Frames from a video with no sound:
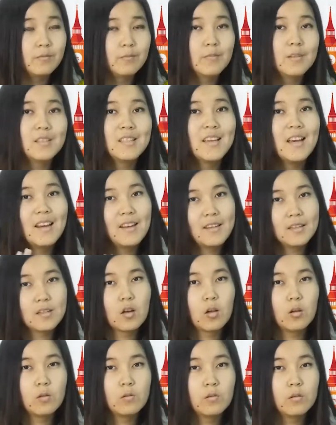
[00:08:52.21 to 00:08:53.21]
That is
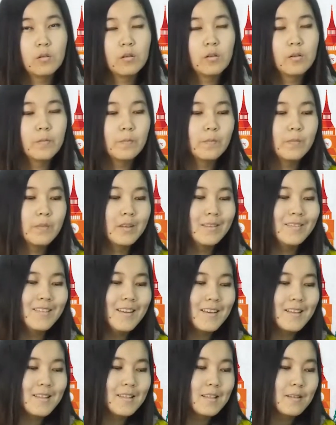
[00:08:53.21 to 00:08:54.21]
all.
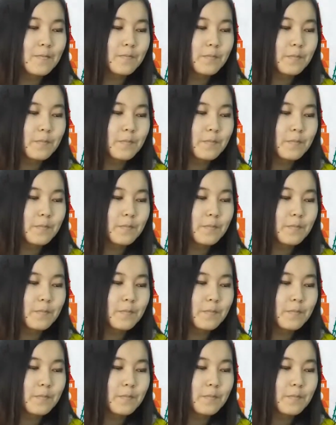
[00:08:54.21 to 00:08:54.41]
Next,